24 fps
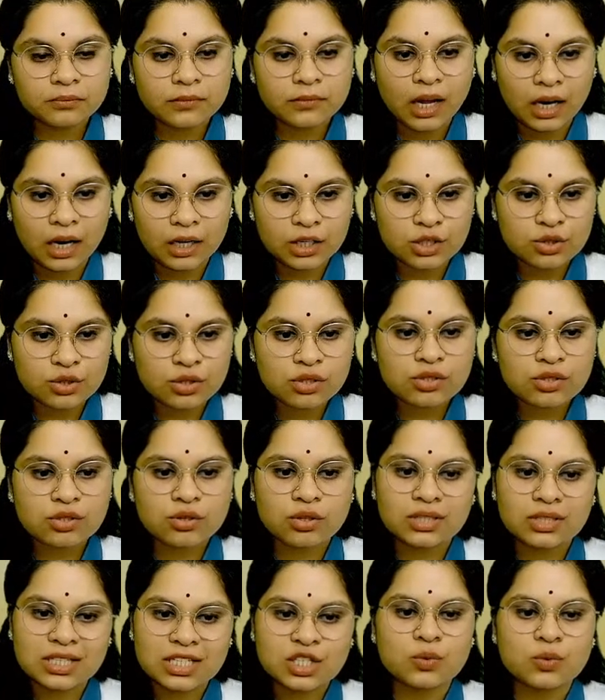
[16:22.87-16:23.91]
Understood? So
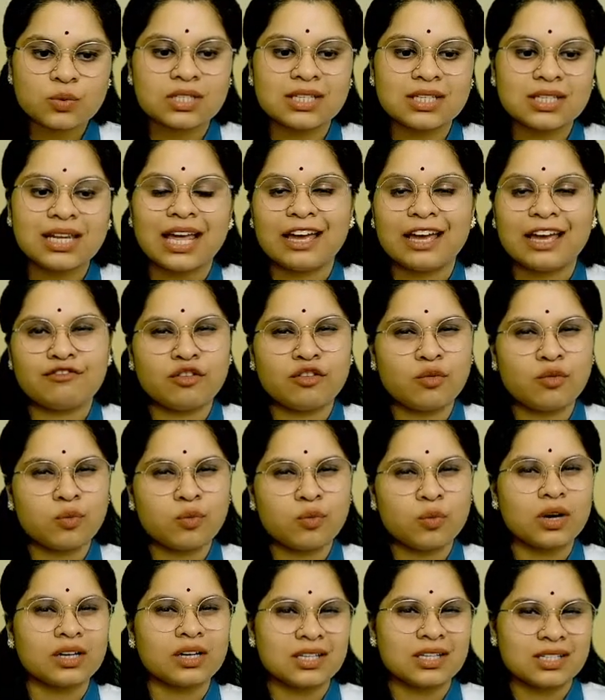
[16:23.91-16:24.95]
this was the life of
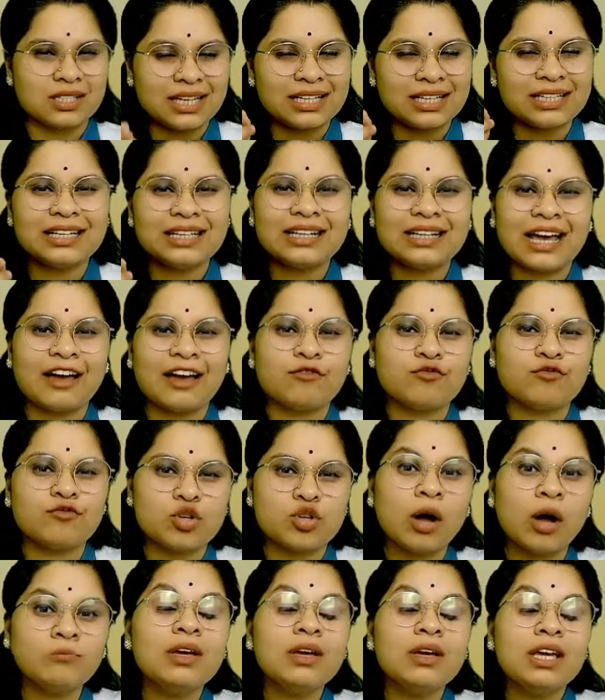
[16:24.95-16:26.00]
workers. They didn't have
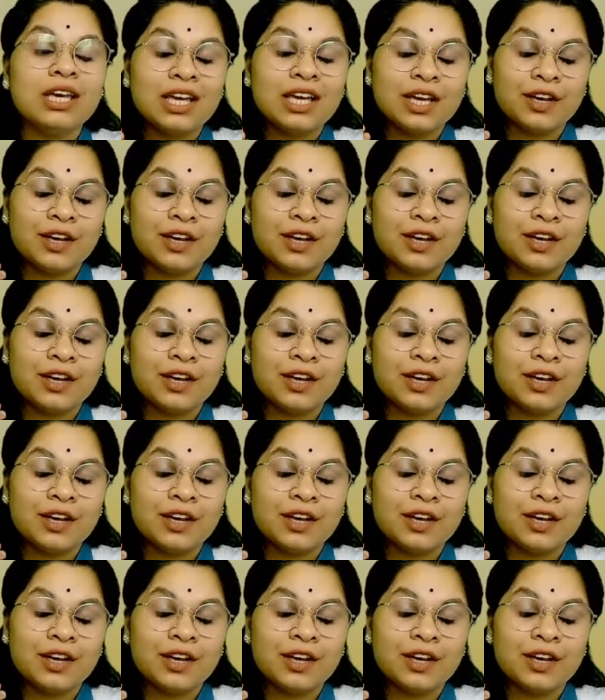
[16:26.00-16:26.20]
job.